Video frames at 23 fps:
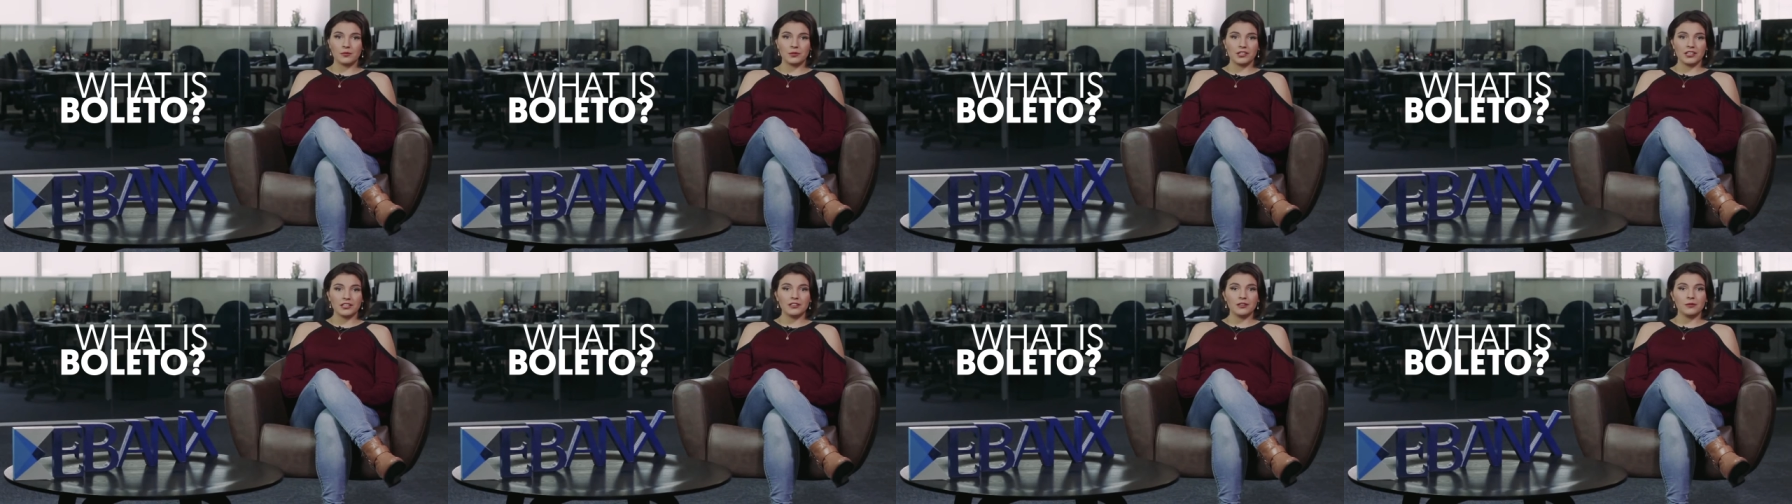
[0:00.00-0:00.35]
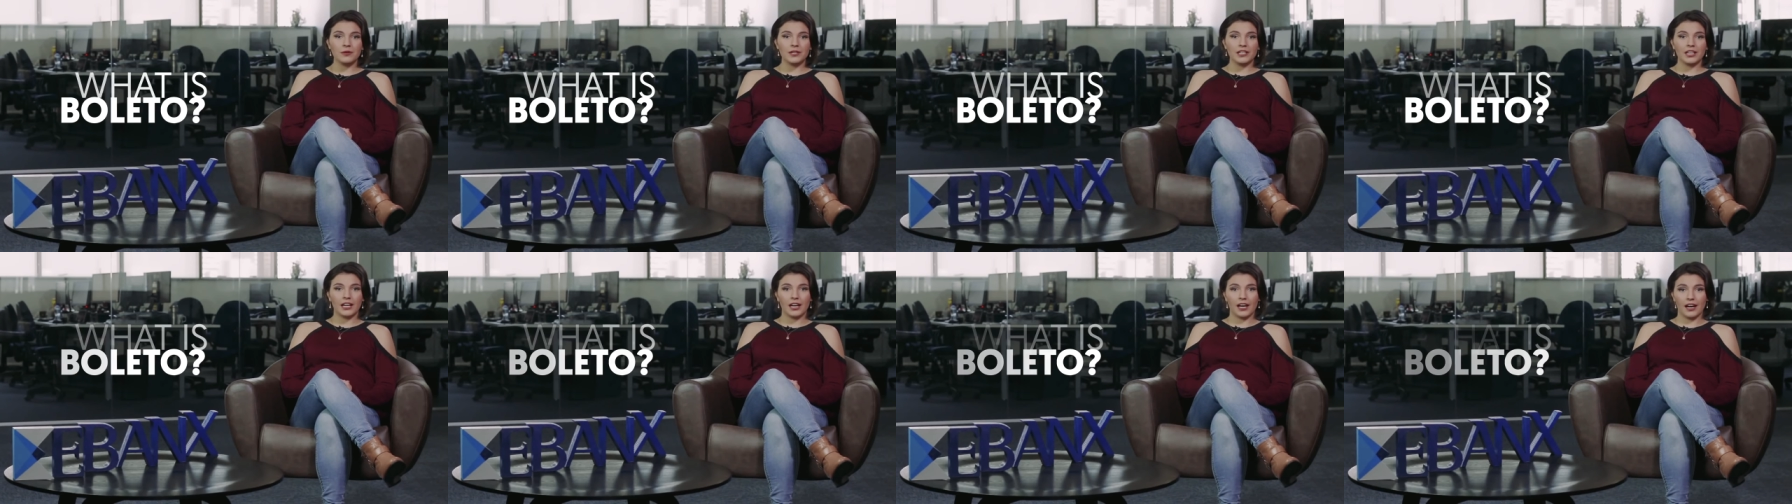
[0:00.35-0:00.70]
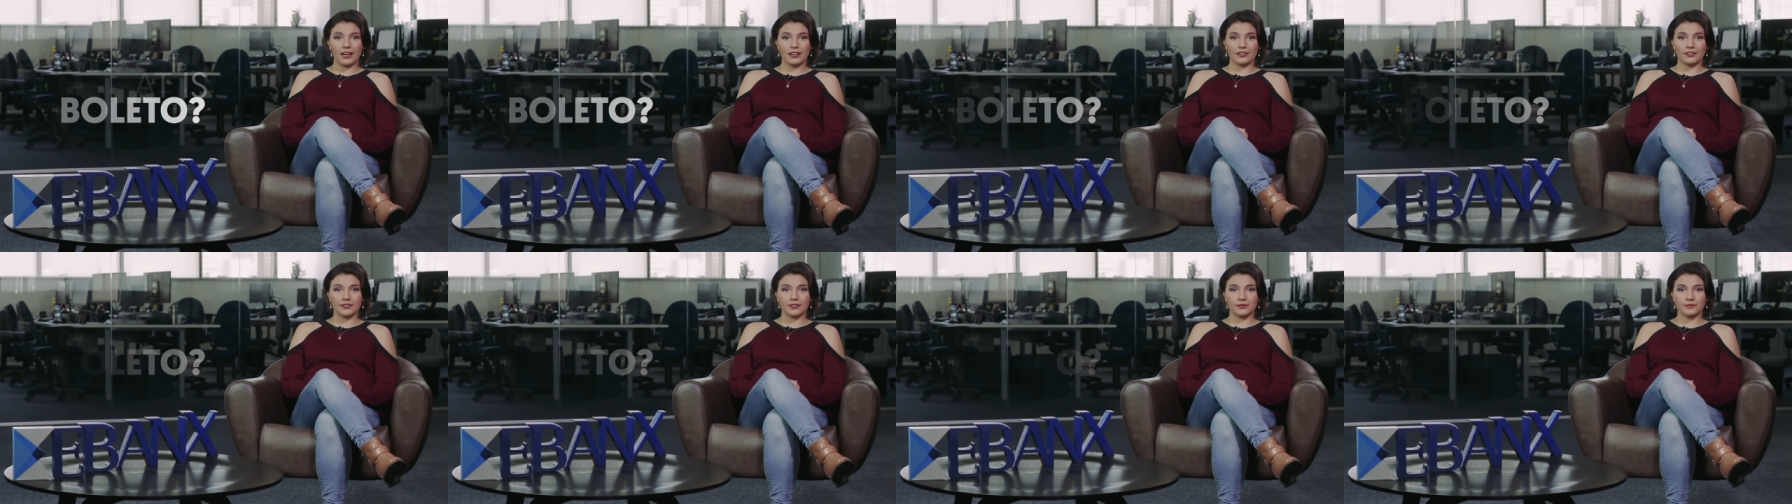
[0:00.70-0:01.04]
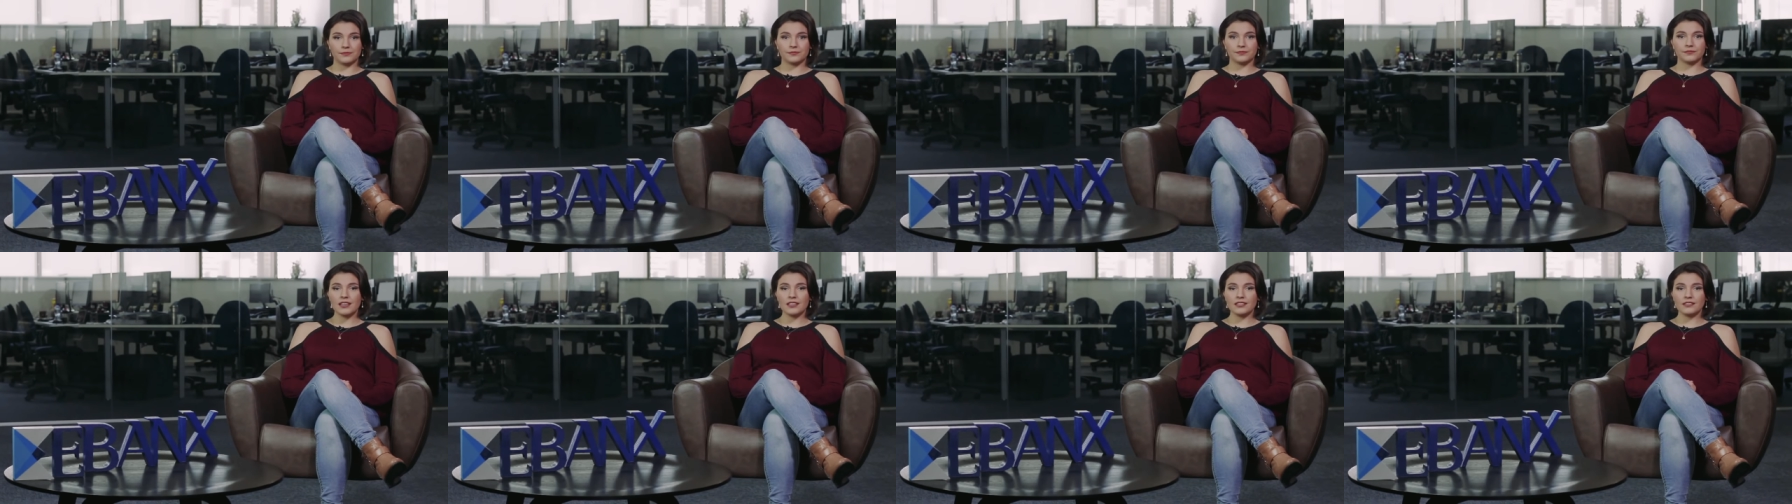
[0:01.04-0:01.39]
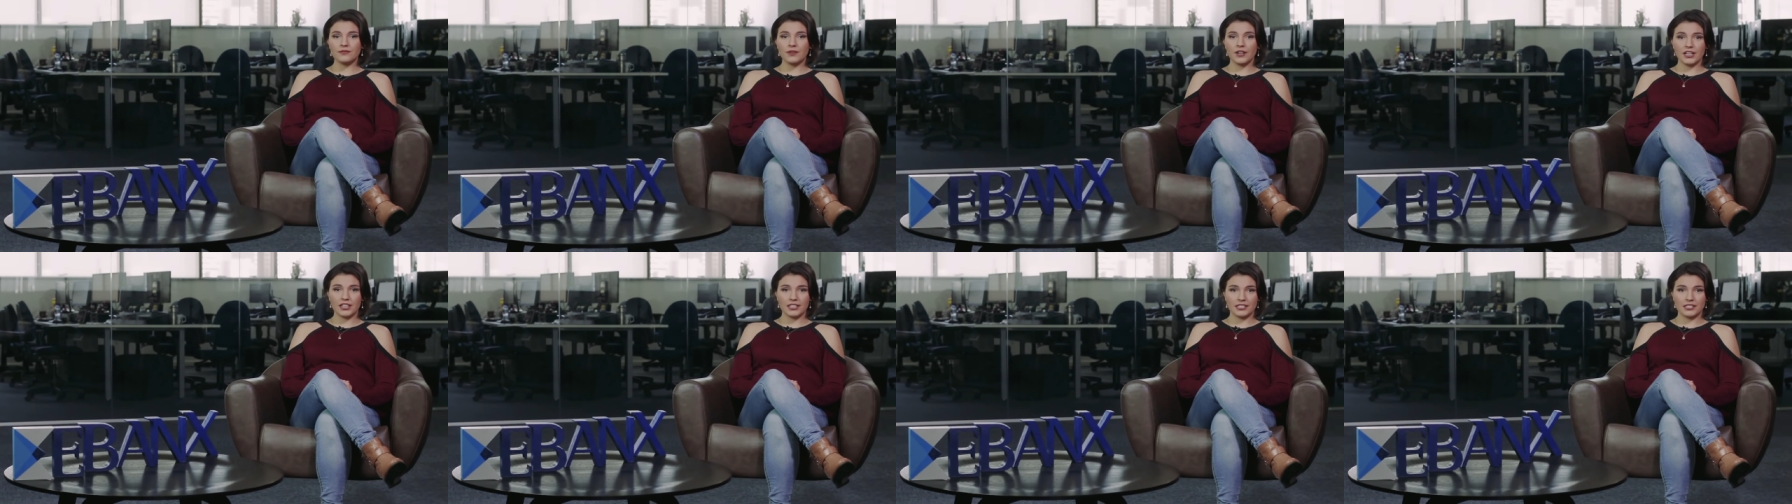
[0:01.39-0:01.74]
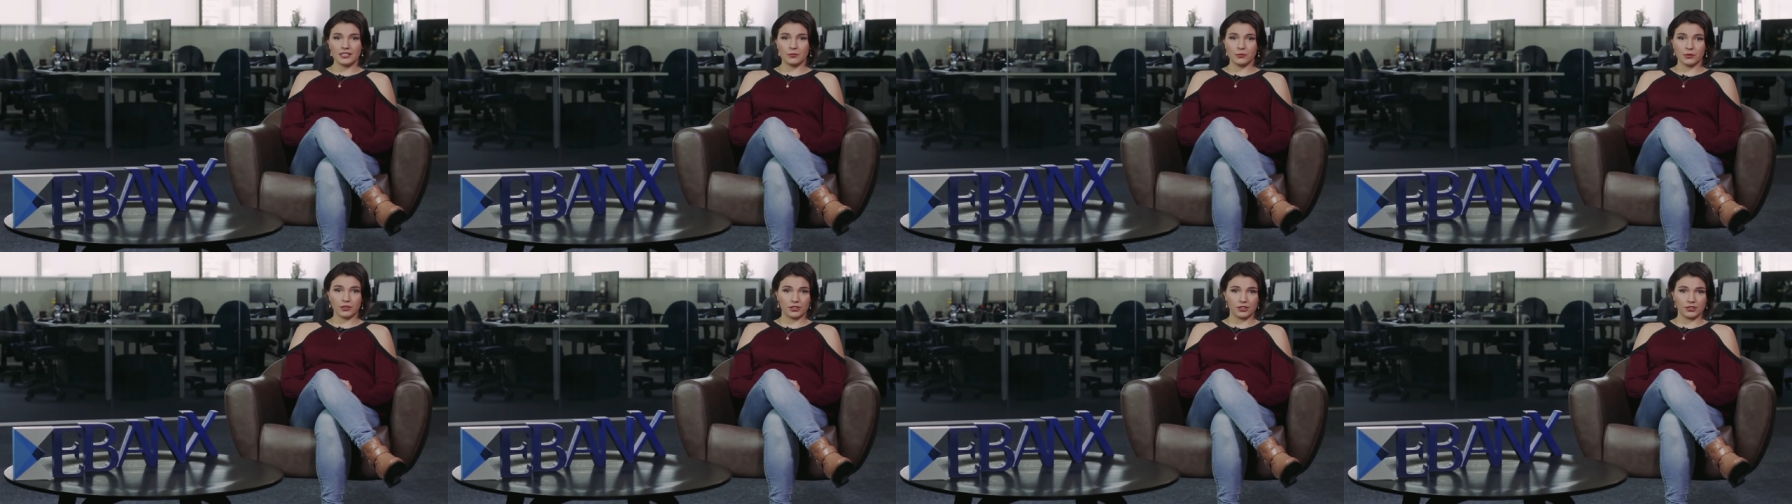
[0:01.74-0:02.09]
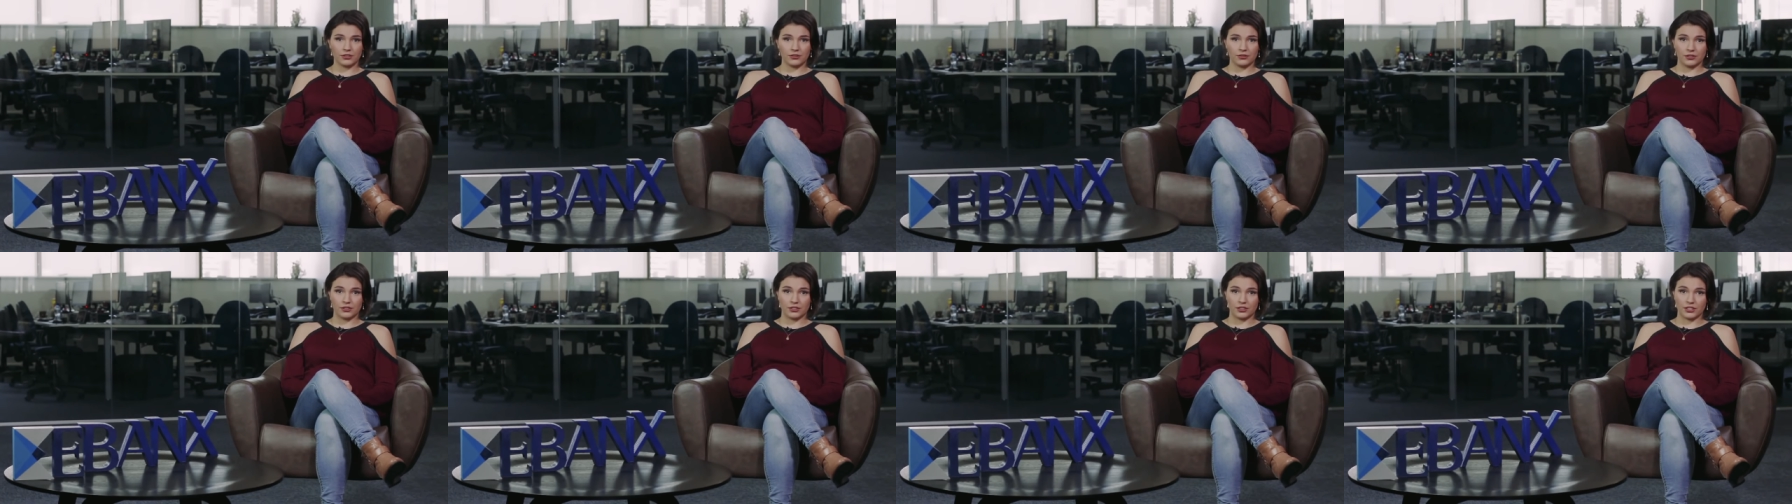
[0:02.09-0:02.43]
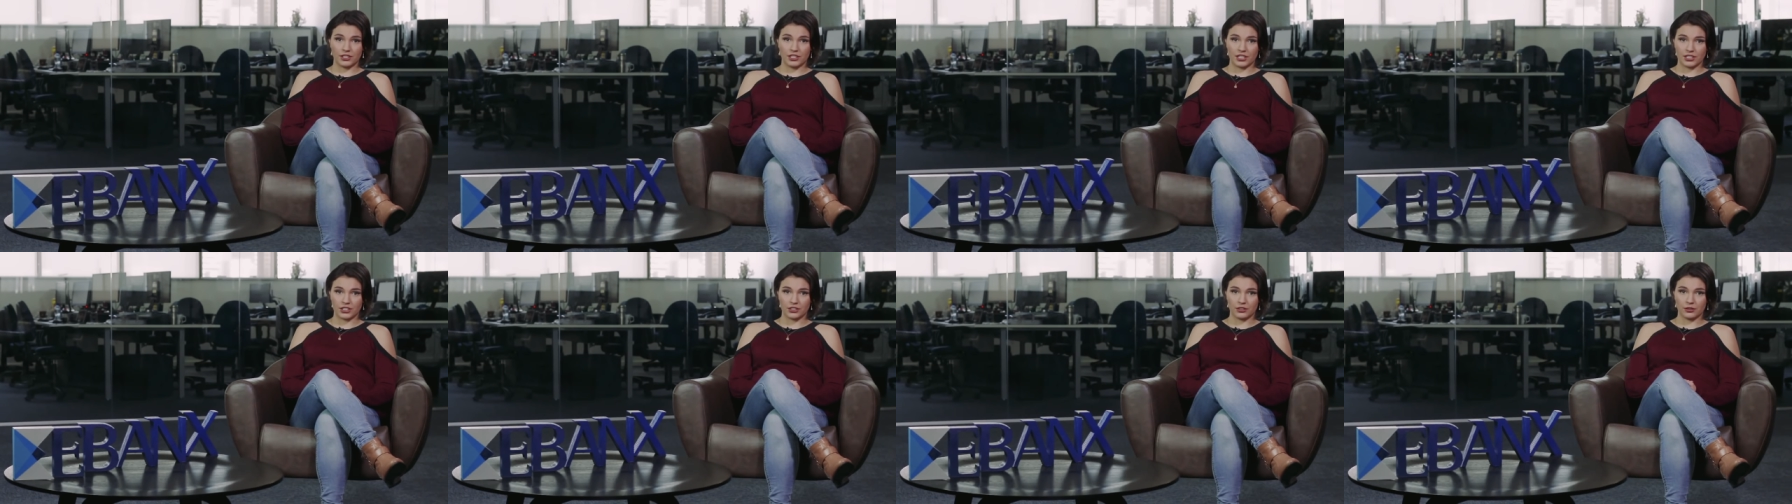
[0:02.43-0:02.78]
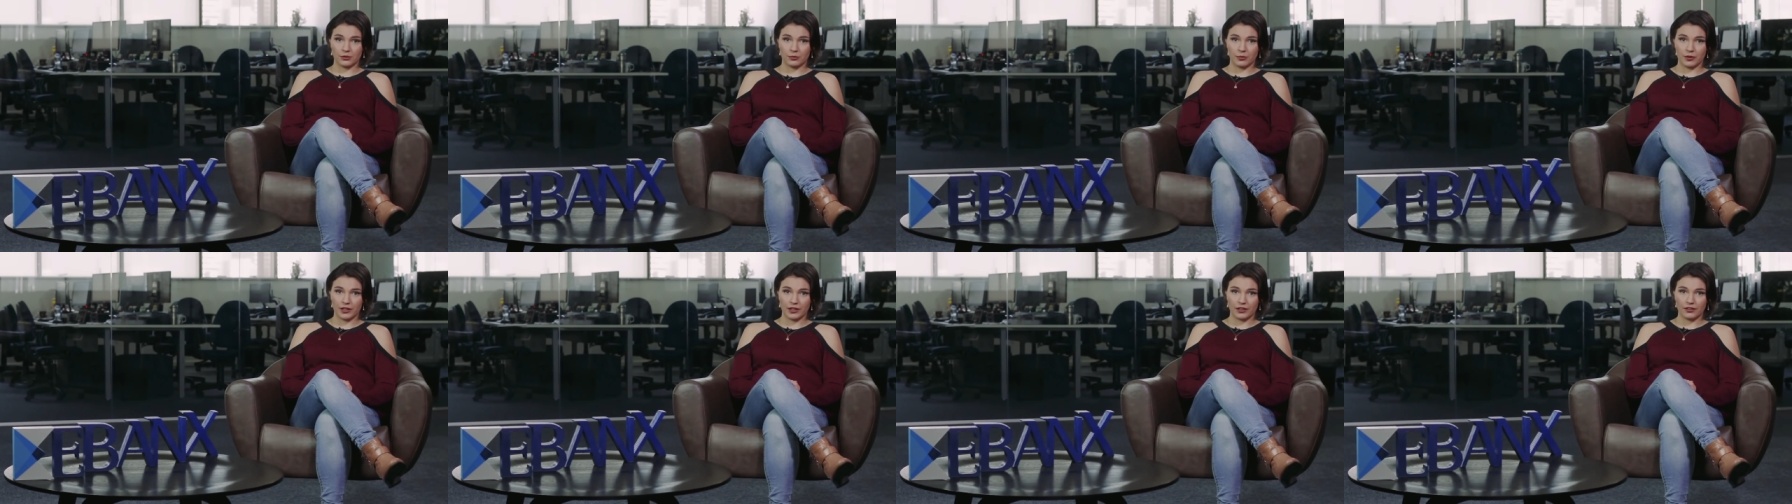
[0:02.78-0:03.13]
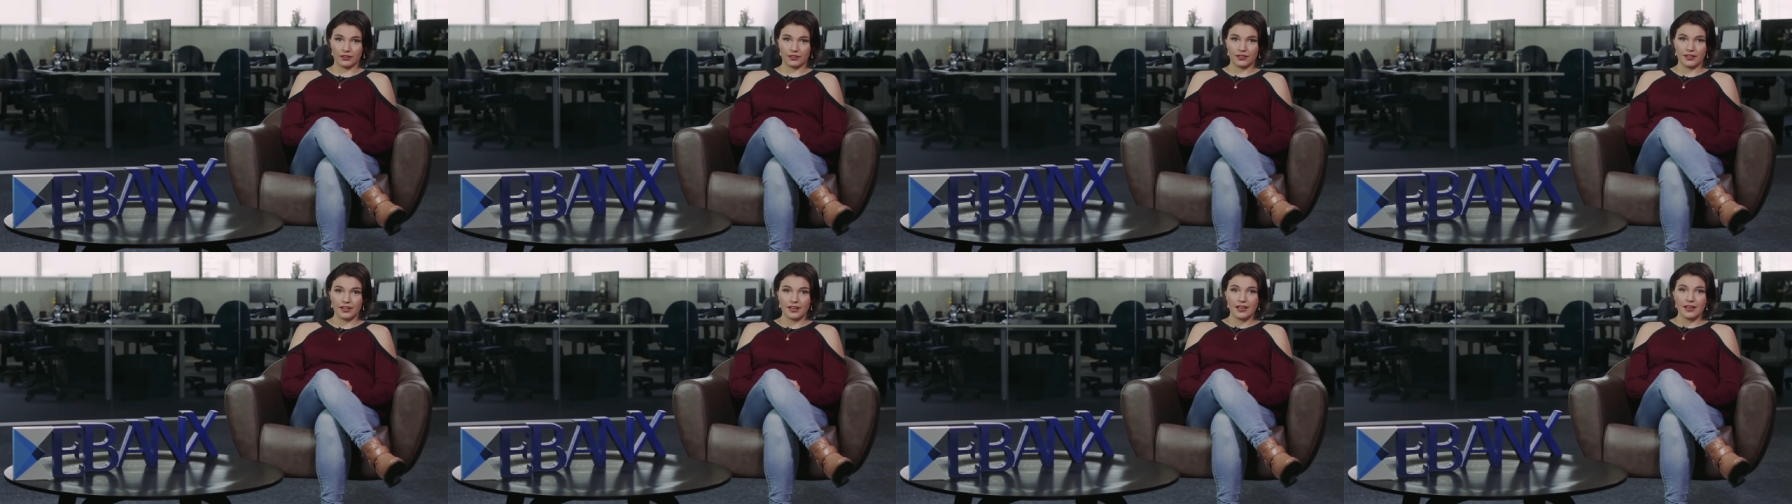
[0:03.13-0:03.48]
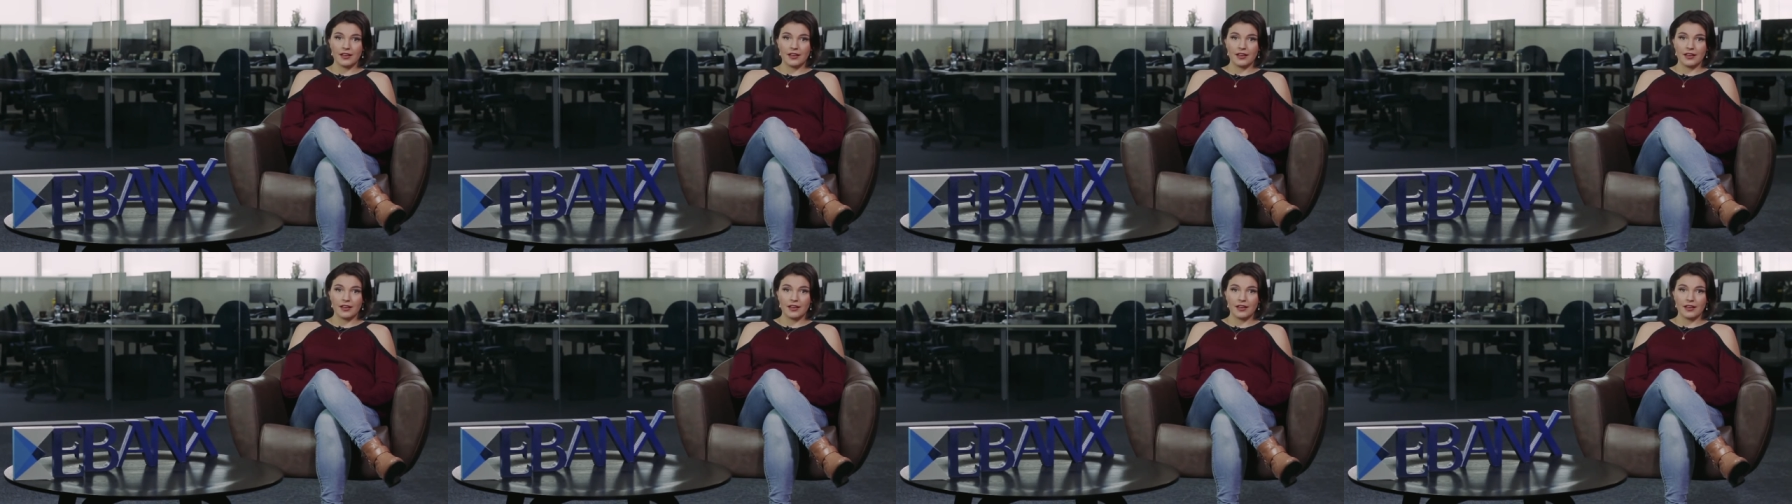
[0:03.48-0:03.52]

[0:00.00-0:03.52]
A boleto bancario is very similar to a traditional bill,